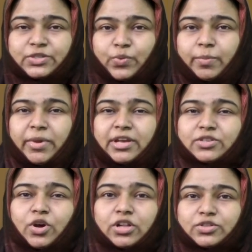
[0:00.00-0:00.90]
swimming
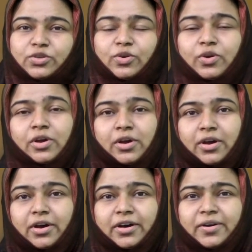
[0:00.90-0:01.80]
is also
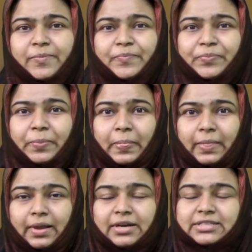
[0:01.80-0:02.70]

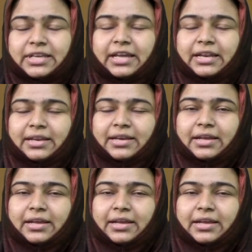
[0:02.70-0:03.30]
a skill.